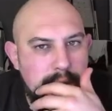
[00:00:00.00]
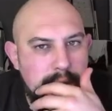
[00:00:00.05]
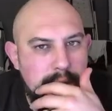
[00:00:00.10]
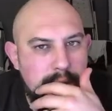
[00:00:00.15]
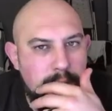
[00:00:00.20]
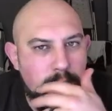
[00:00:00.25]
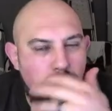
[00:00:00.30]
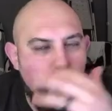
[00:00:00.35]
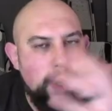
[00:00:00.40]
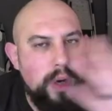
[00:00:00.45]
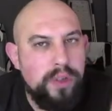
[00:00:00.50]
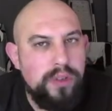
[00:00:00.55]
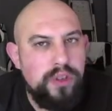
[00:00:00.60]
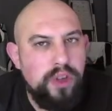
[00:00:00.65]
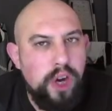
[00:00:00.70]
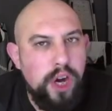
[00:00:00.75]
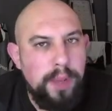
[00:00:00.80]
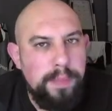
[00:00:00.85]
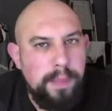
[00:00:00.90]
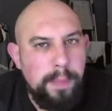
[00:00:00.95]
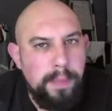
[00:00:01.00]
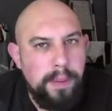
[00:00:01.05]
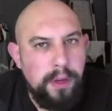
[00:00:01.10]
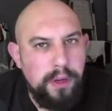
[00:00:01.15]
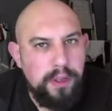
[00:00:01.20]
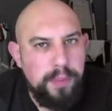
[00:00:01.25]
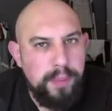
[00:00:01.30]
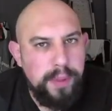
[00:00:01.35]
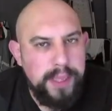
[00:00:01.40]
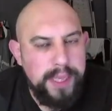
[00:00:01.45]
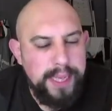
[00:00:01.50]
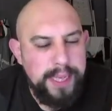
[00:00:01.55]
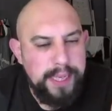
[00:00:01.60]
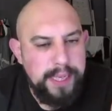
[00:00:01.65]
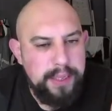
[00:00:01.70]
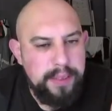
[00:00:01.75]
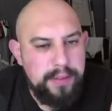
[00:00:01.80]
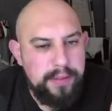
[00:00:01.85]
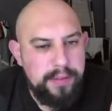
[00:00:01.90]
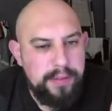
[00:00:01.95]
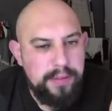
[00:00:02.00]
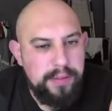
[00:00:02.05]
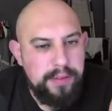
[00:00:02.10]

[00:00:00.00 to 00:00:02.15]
what type of Pokemon it is.